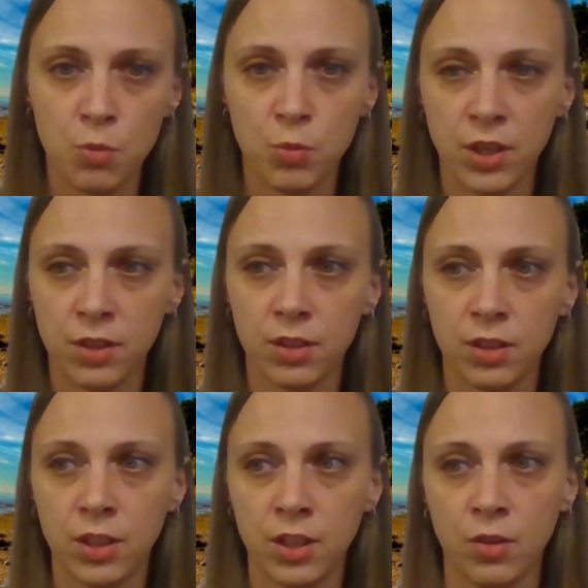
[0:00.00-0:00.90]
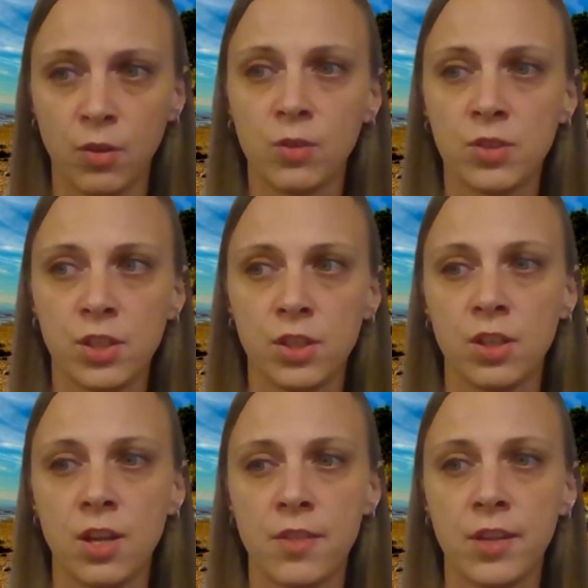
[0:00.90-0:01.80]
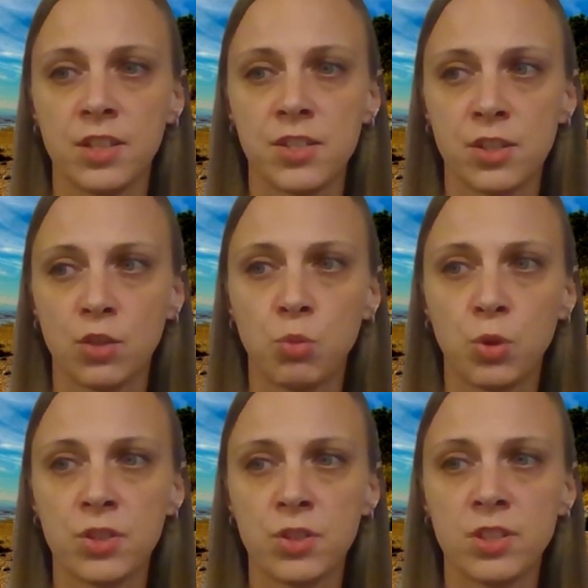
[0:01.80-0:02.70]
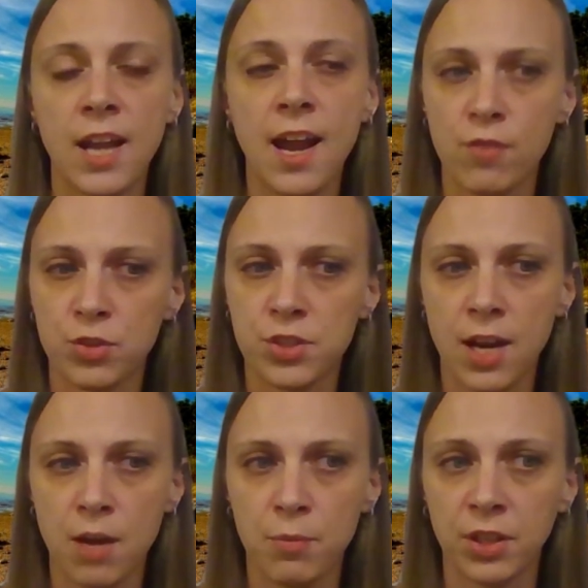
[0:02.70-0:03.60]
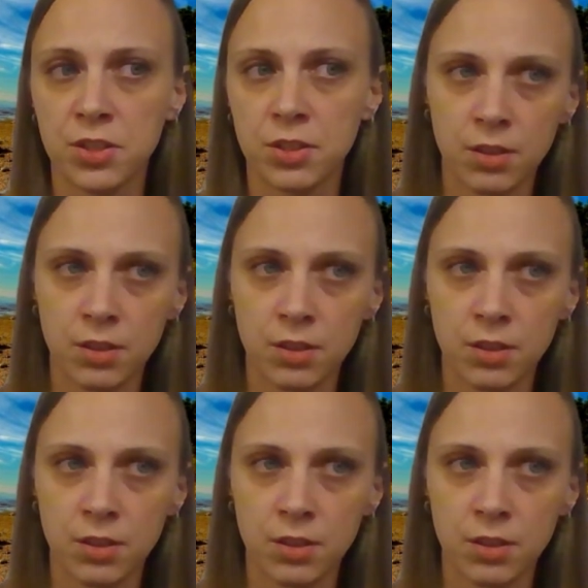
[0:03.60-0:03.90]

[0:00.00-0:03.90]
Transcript: but you know, I think it's still important to have those topics,